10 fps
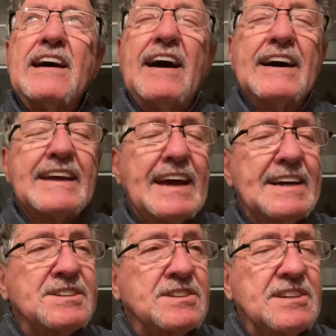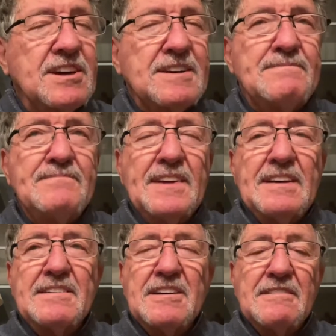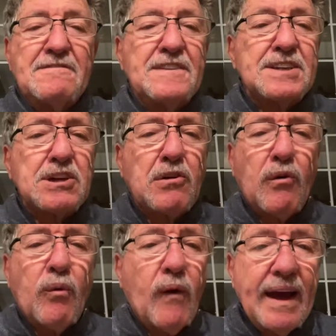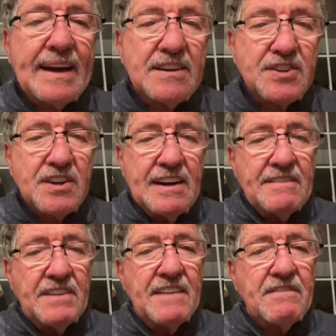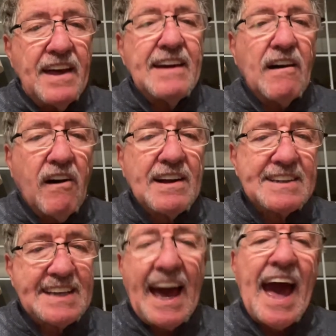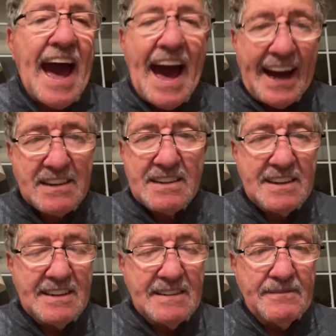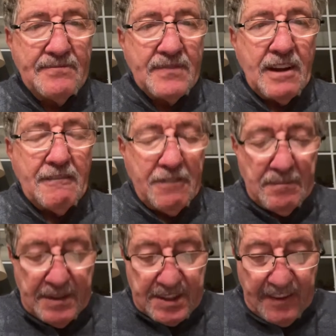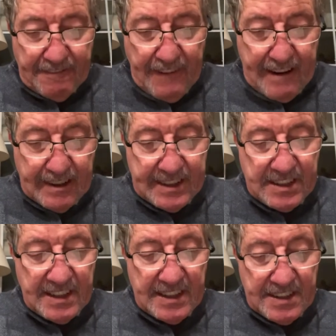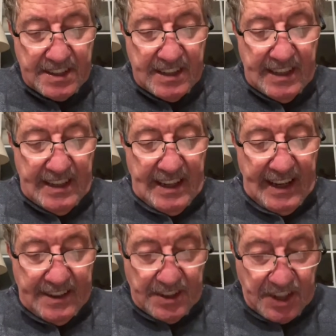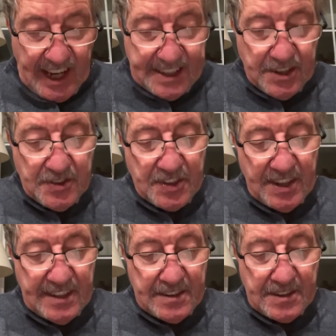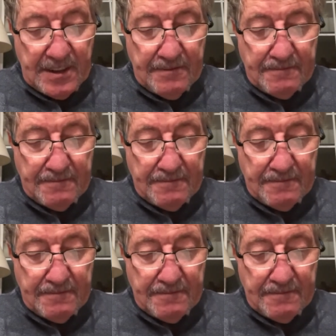I guess, the, the physical ways that they ought to act from the Pharisees and the Sadducees.